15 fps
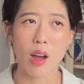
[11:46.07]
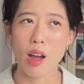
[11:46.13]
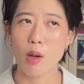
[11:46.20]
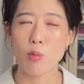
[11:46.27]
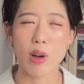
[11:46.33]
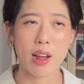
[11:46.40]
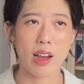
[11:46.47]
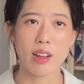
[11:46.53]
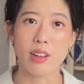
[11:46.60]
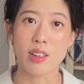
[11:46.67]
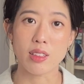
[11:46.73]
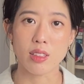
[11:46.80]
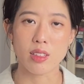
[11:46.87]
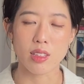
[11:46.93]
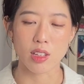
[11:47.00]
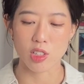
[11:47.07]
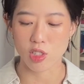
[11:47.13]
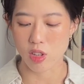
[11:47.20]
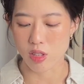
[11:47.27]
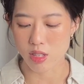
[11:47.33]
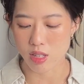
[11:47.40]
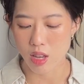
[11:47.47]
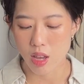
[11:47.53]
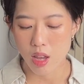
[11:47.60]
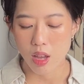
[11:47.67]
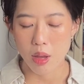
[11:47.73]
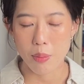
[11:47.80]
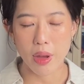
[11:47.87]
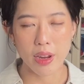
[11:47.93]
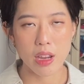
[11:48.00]
What are the intersections?
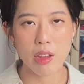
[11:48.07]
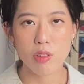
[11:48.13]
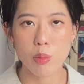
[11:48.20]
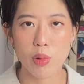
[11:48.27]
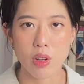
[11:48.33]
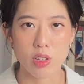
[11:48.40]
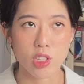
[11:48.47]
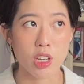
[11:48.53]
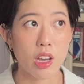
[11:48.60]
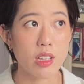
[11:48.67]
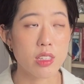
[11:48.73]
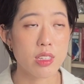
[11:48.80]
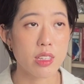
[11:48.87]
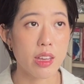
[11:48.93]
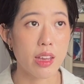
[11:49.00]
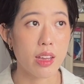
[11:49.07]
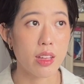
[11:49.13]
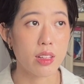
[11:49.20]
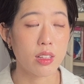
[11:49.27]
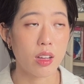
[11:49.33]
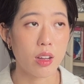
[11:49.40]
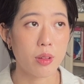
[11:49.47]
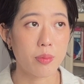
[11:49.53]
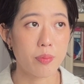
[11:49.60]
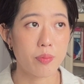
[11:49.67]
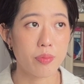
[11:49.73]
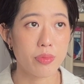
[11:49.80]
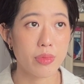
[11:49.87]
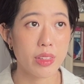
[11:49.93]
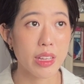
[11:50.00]
But I gave the book a chance, and
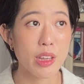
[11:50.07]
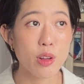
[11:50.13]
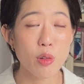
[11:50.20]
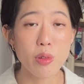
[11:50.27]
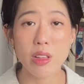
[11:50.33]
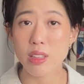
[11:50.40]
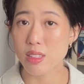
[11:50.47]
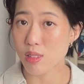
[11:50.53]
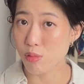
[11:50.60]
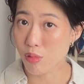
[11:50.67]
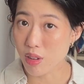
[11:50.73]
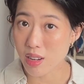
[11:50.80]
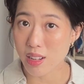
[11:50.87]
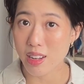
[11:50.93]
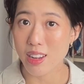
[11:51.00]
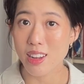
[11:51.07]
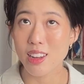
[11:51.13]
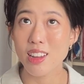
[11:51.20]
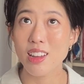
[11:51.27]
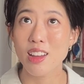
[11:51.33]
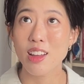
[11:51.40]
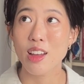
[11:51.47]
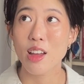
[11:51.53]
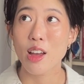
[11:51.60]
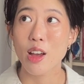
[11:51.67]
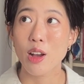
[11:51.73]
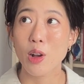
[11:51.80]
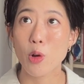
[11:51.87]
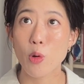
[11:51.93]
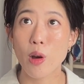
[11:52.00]
it's really
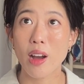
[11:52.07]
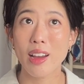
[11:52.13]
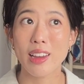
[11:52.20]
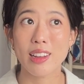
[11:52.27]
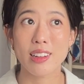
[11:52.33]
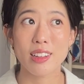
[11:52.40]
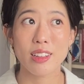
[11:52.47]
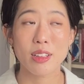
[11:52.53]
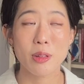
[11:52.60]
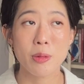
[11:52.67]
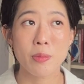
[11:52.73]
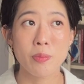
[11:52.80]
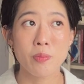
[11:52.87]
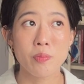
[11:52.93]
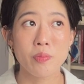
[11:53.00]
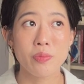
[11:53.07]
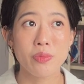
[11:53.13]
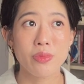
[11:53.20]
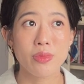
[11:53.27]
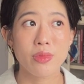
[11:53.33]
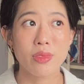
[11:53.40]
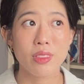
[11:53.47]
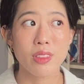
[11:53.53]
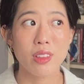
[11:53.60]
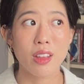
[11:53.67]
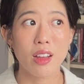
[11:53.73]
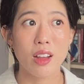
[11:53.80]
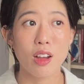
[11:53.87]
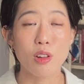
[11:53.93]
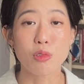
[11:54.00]
quite
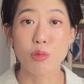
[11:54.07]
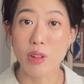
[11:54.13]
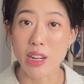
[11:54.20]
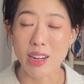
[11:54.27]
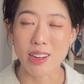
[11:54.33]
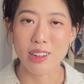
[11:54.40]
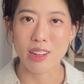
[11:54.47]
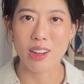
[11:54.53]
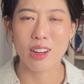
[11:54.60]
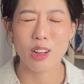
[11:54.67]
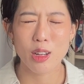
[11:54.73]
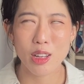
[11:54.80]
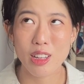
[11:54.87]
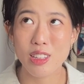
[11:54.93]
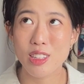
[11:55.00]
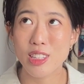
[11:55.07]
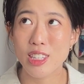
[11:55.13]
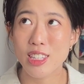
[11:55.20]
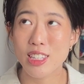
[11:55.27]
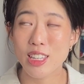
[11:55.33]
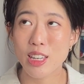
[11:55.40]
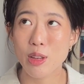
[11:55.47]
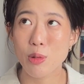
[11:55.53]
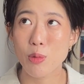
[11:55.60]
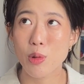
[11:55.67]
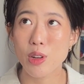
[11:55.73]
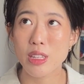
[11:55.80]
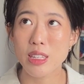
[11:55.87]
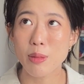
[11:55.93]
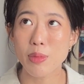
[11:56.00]
a read. It
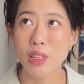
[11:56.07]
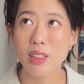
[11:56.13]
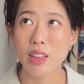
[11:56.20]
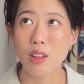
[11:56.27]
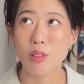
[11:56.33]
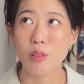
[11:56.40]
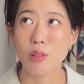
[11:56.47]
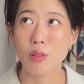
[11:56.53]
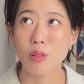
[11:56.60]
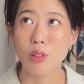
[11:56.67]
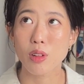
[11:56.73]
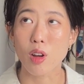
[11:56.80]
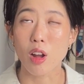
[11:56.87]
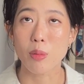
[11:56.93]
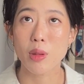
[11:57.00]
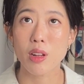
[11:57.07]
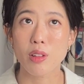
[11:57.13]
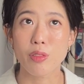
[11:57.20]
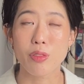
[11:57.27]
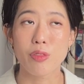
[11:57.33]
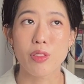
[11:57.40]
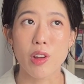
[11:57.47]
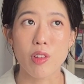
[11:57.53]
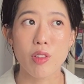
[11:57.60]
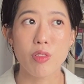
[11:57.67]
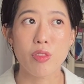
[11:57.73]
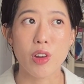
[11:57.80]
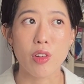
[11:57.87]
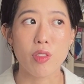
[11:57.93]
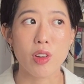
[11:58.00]
was something that got me in a very,
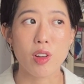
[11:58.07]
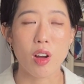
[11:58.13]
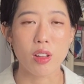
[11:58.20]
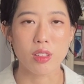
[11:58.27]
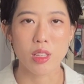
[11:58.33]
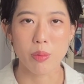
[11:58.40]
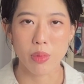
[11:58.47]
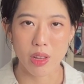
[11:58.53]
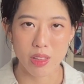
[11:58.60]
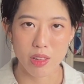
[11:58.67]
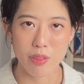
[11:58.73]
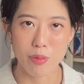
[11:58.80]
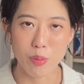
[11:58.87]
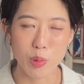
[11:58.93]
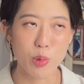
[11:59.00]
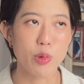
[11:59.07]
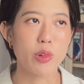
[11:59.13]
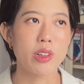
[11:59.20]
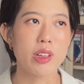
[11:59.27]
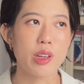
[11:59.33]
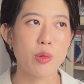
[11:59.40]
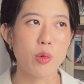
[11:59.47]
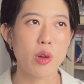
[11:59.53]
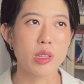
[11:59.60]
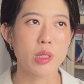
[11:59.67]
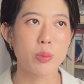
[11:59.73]
very contemplative mood. It was a